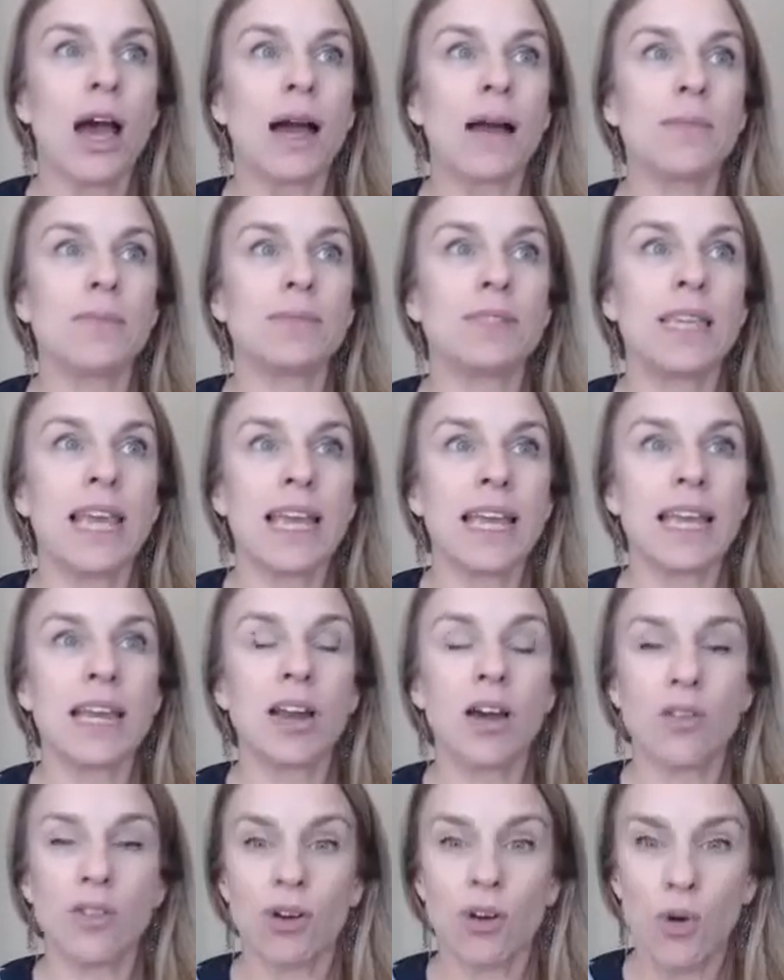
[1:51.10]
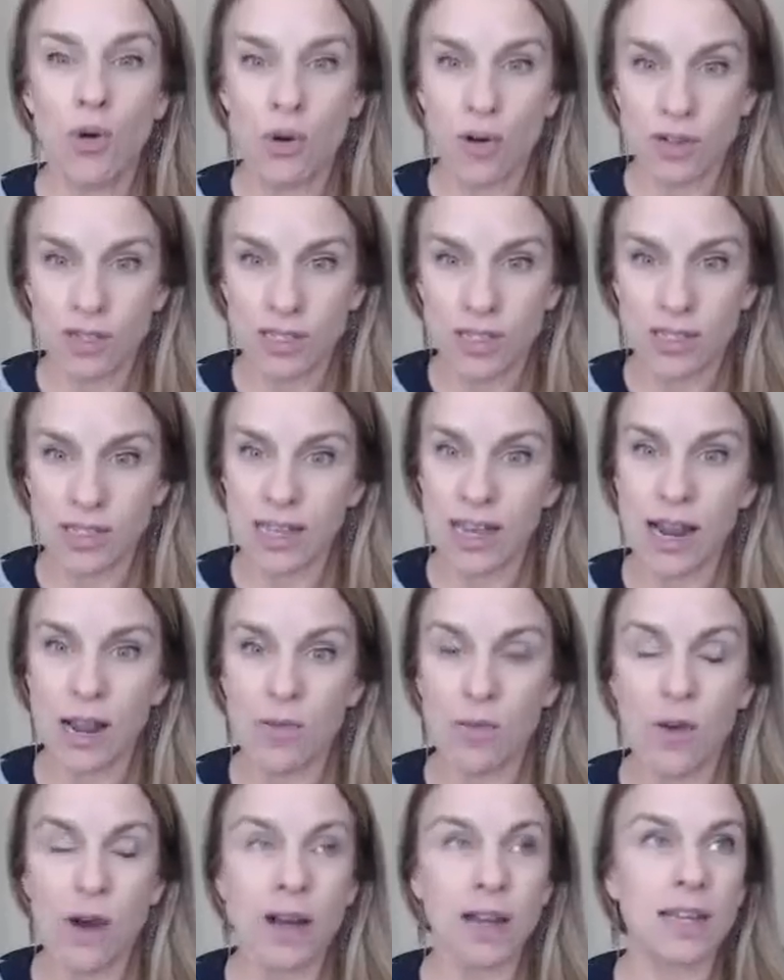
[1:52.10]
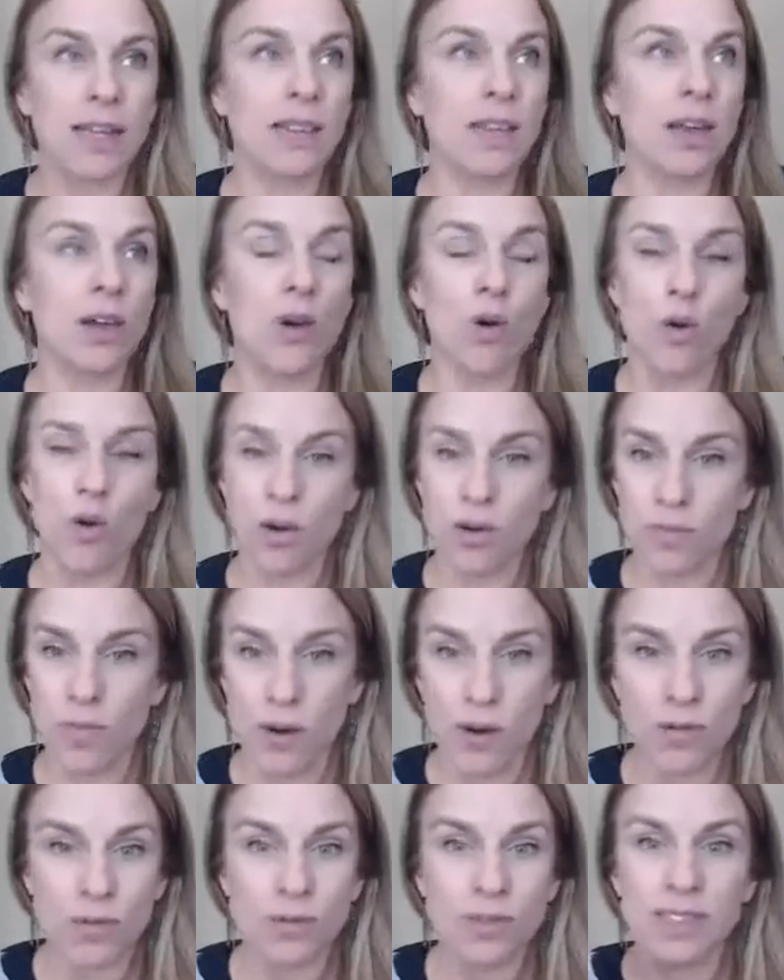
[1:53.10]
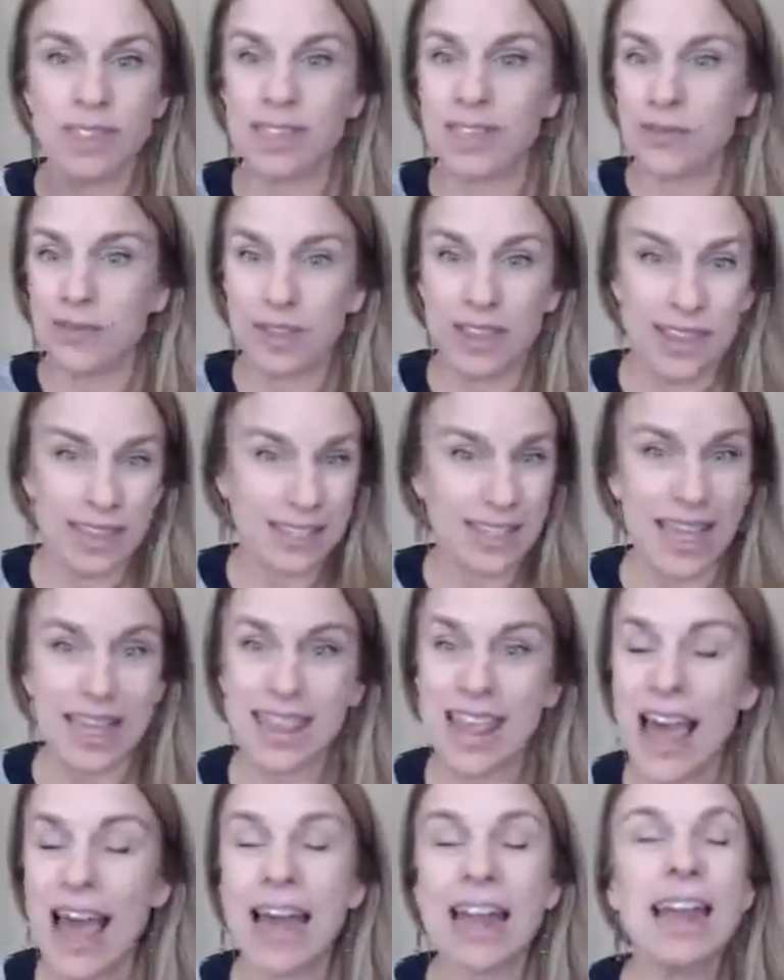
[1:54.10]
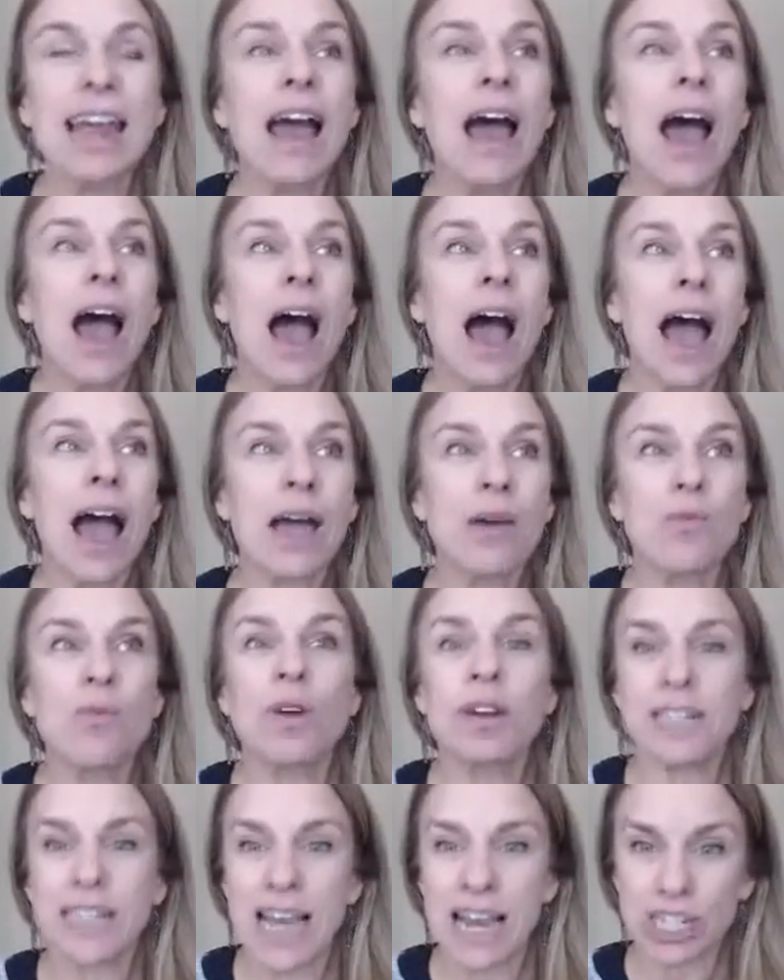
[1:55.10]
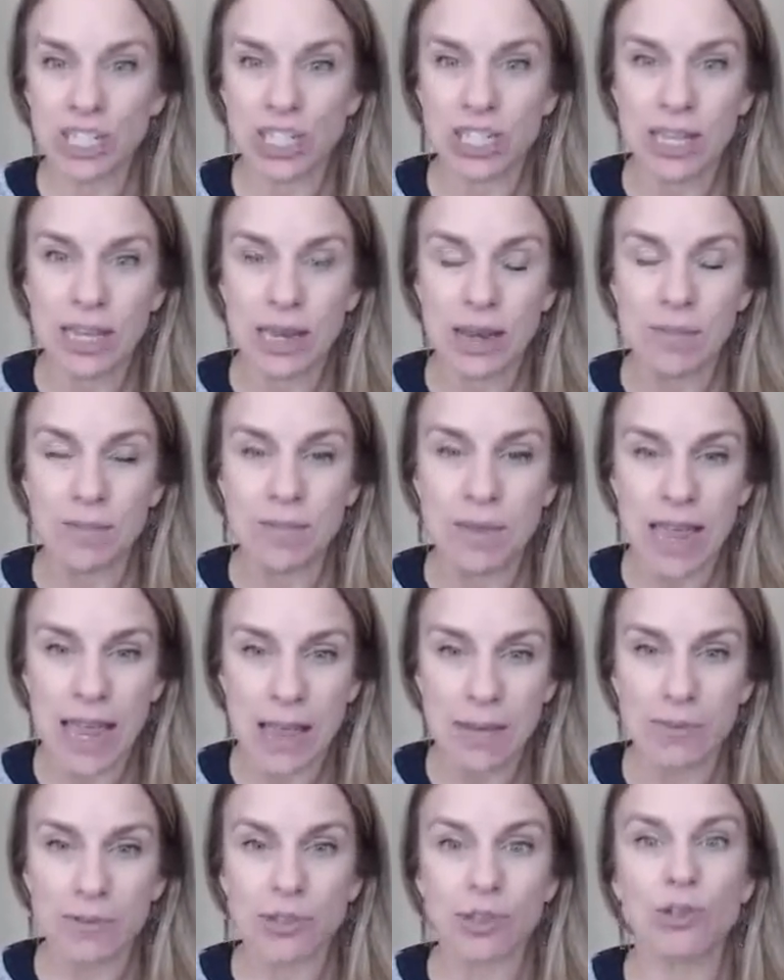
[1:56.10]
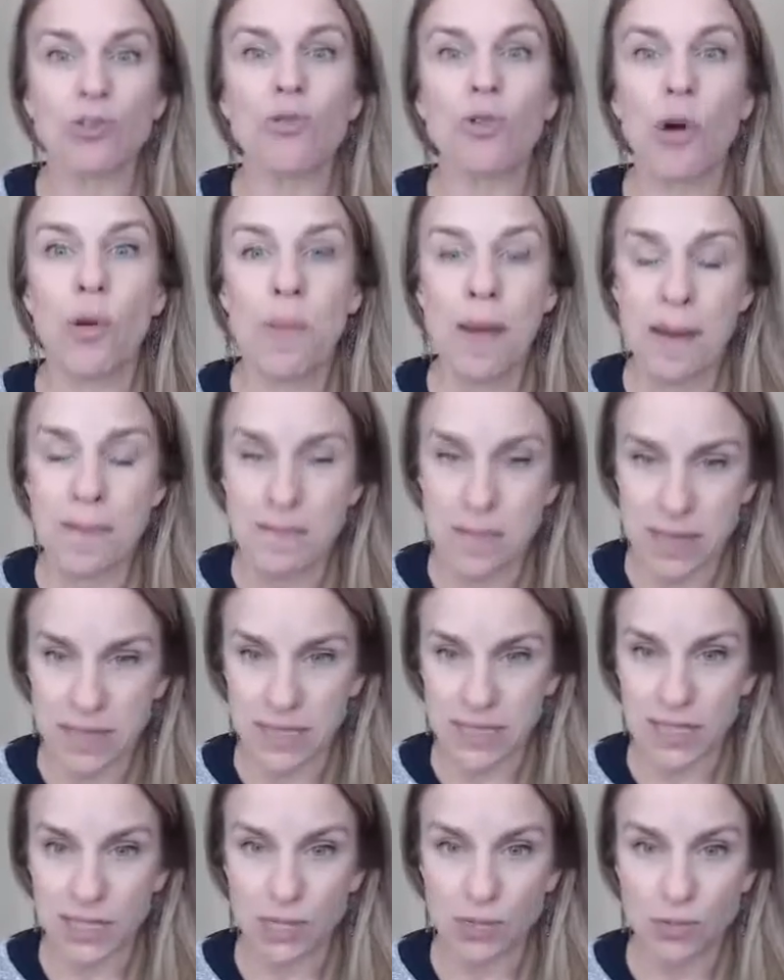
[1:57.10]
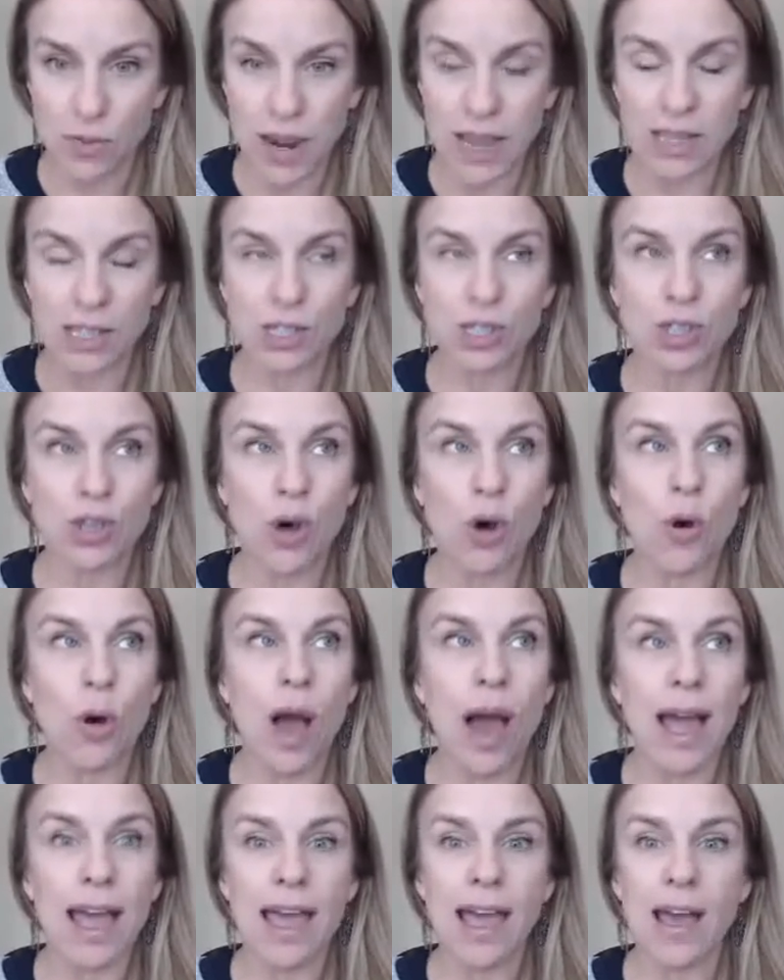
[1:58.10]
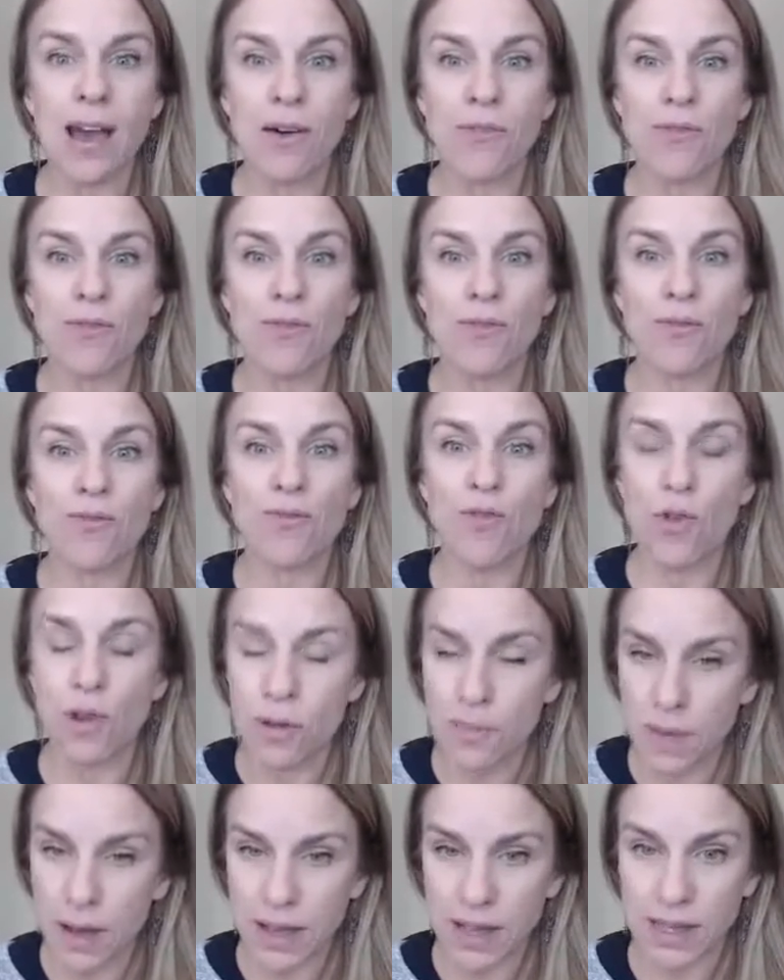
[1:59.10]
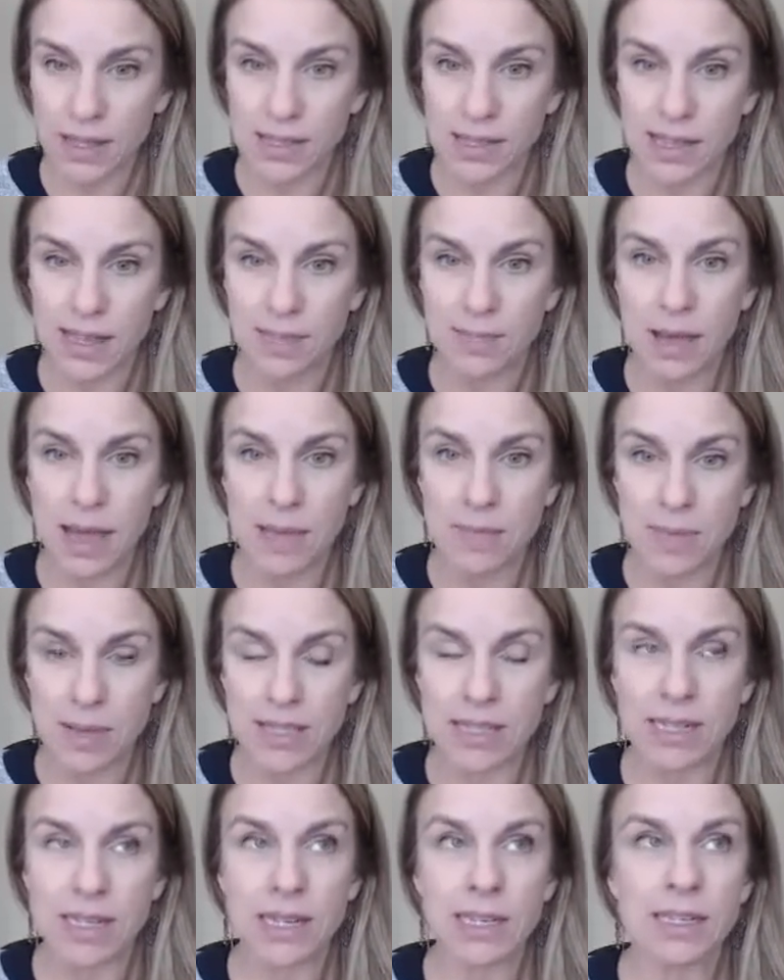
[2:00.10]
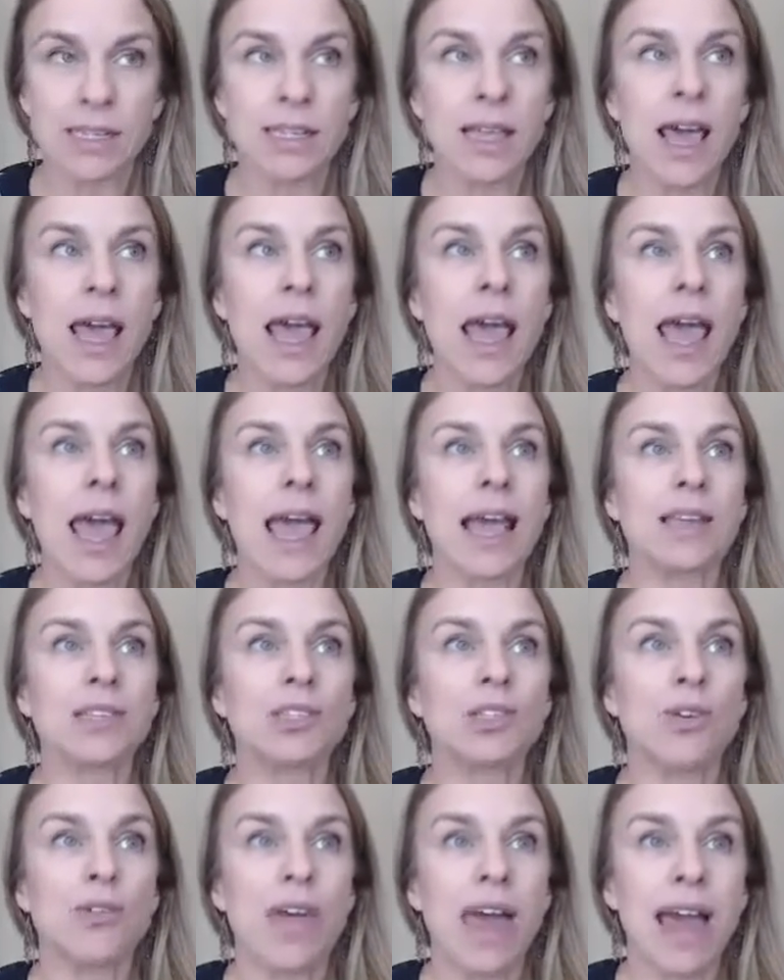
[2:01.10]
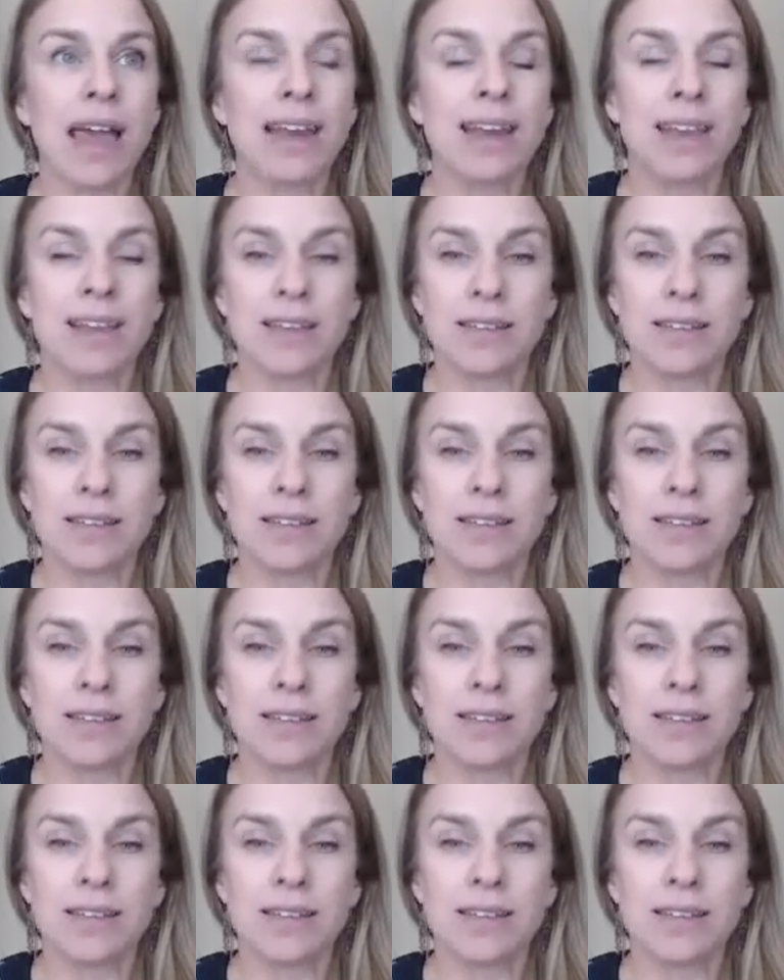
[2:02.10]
taking all the courses that I wanted, like hormones and different things like that, I wouldn't actually be able to grow my business, right? So I have 4 buckets in my business, and so that is